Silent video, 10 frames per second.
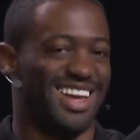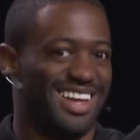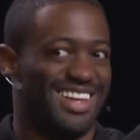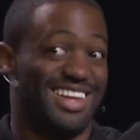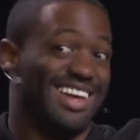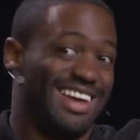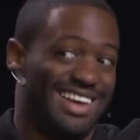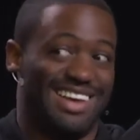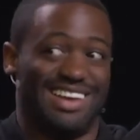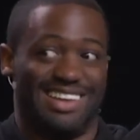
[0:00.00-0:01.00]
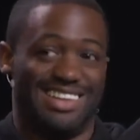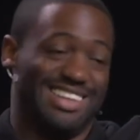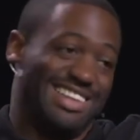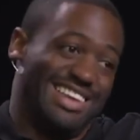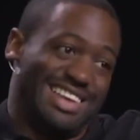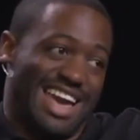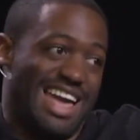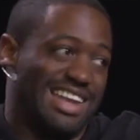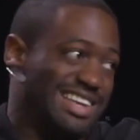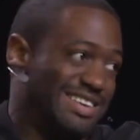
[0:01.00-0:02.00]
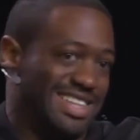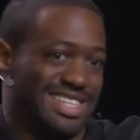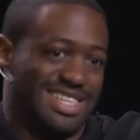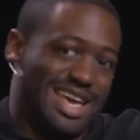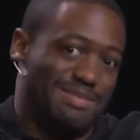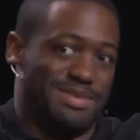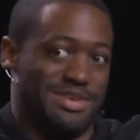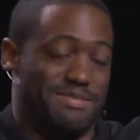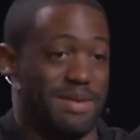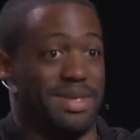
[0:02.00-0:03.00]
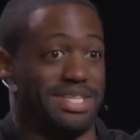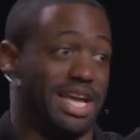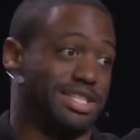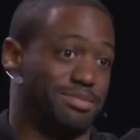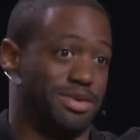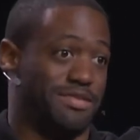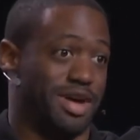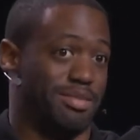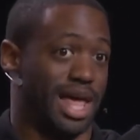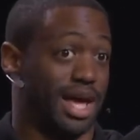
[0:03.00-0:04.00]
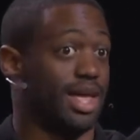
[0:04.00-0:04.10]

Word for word: eh, same move. You kind of doing move. the same move. Maybe you change the move up, like